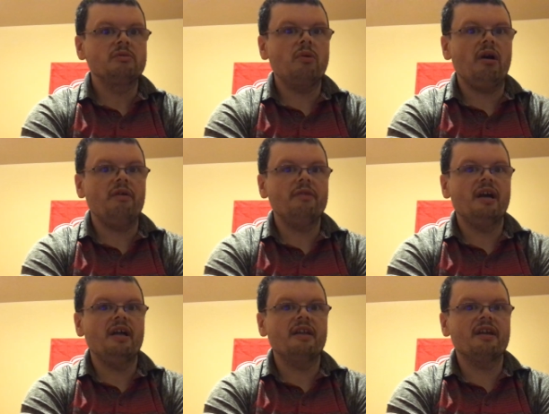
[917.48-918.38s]
Well, I'm
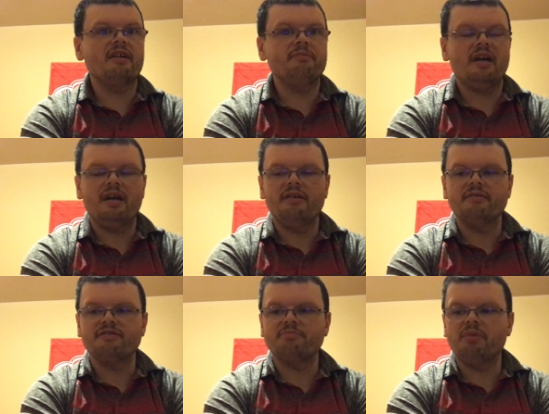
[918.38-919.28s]
not heading out of my
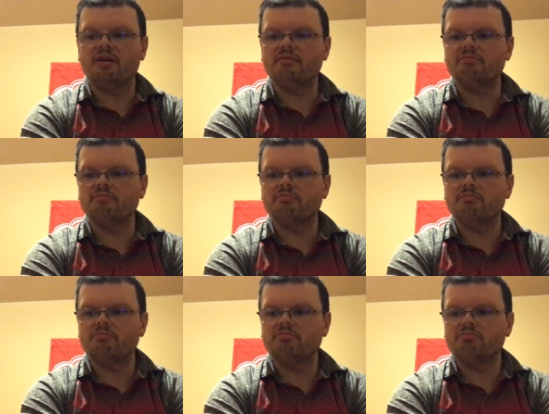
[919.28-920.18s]
house, but
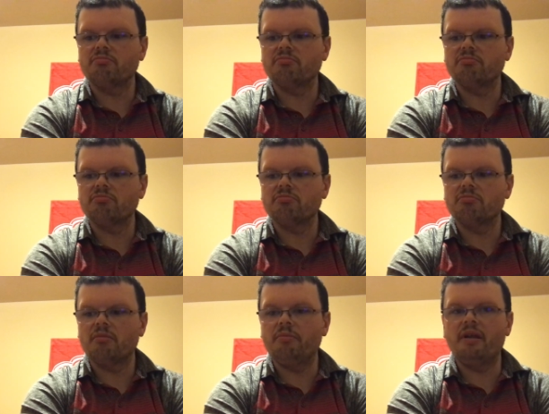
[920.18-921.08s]

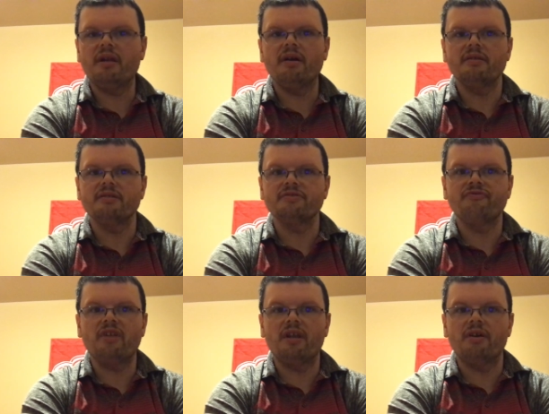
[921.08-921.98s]
I'm in all this
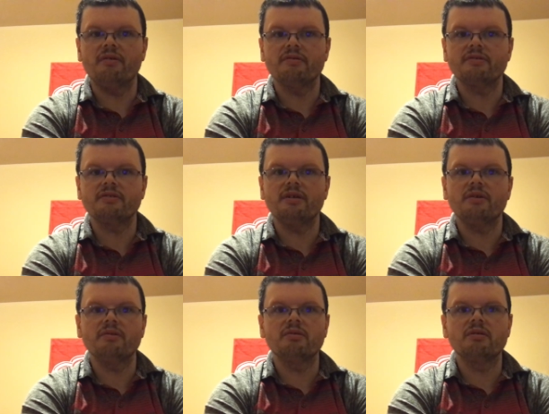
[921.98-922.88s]
video, so.
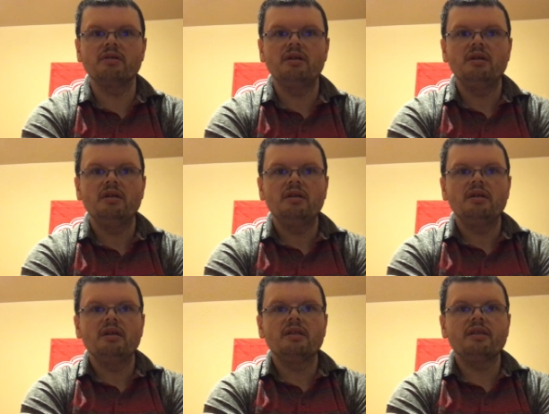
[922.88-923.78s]

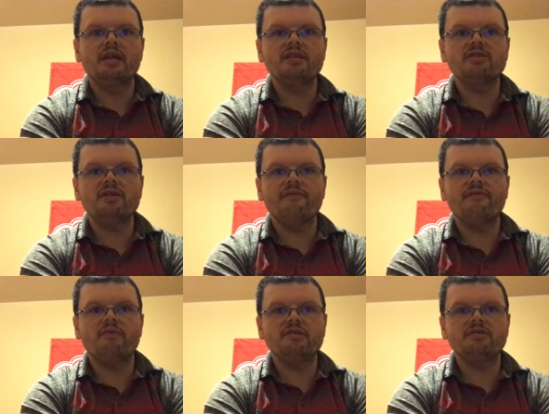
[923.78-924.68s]
Thanks y'all
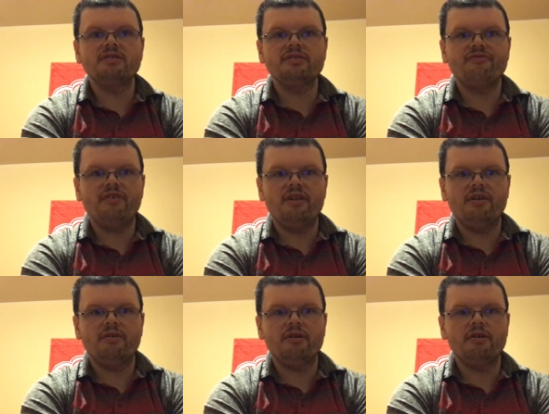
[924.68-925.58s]
for watching this
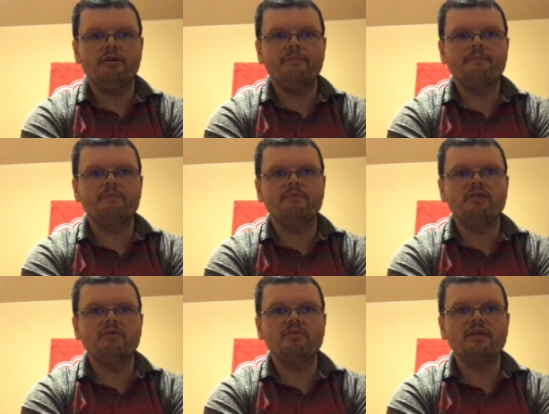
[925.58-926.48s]
video. I hope
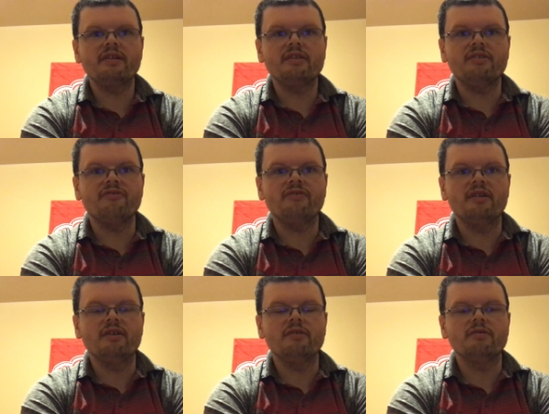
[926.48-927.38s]
you liked this
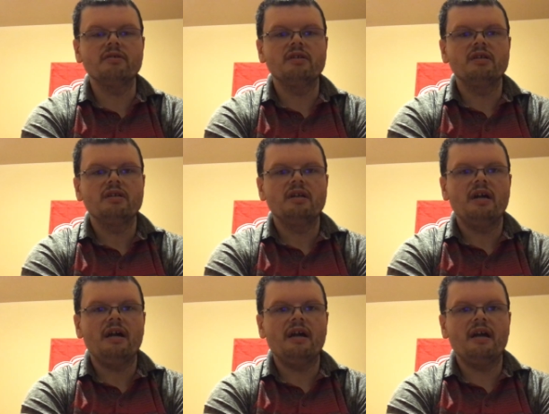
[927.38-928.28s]
video.
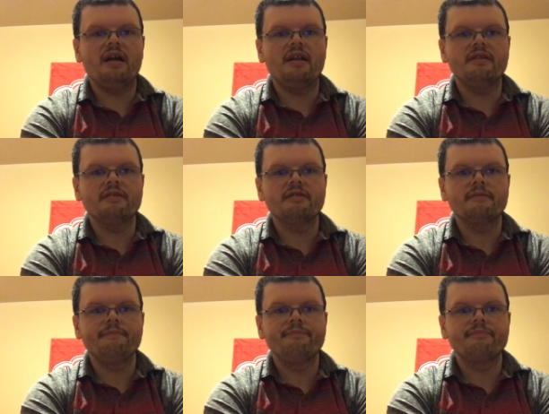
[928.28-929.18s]
And,
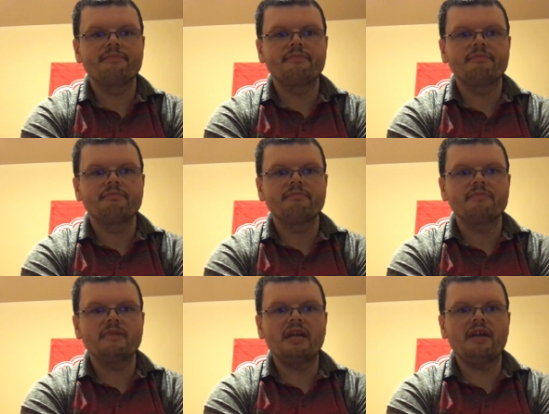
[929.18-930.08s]

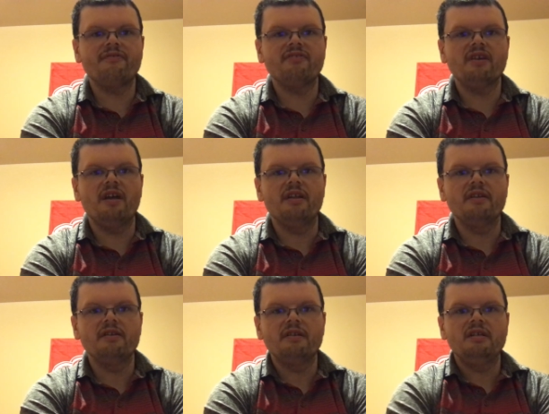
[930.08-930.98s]
like I've said,
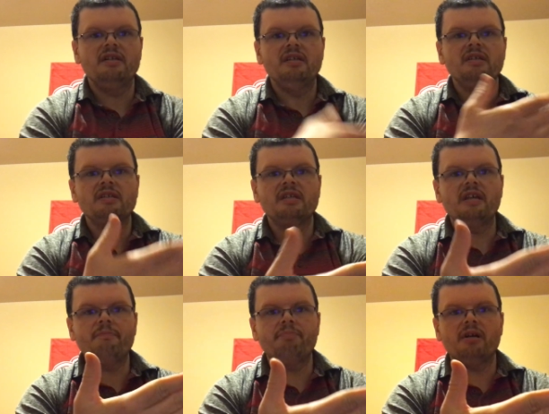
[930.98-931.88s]

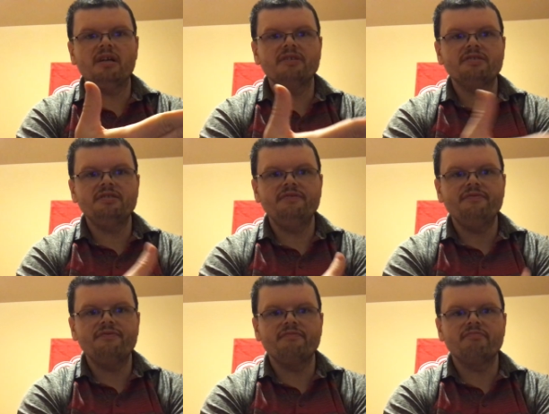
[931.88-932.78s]
keep positive